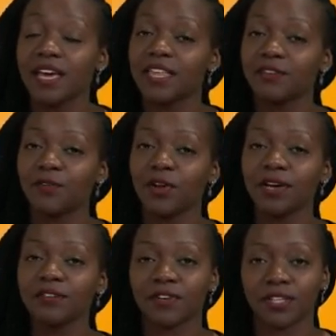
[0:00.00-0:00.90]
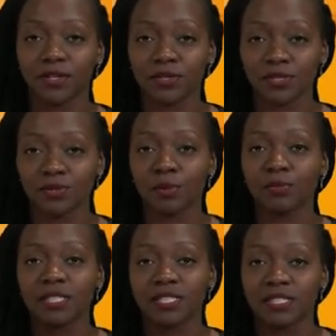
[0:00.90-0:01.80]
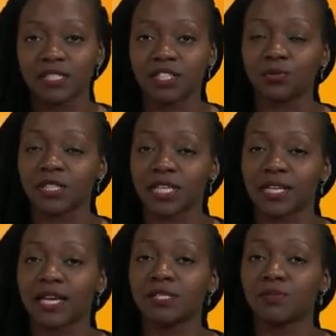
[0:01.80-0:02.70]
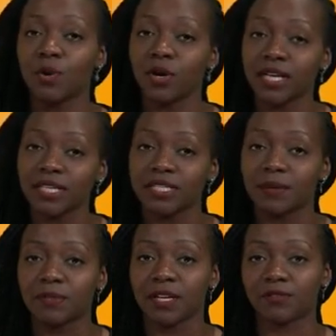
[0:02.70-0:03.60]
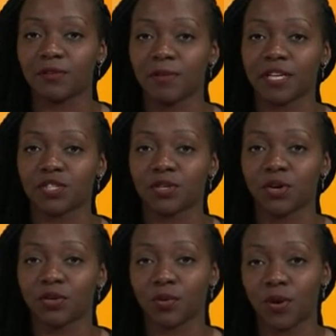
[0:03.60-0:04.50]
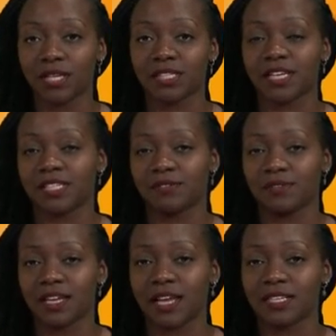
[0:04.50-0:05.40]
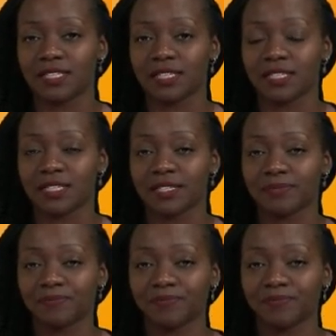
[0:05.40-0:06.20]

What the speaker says: In the following videos, we shall get more in-depth information on qualitative analysis.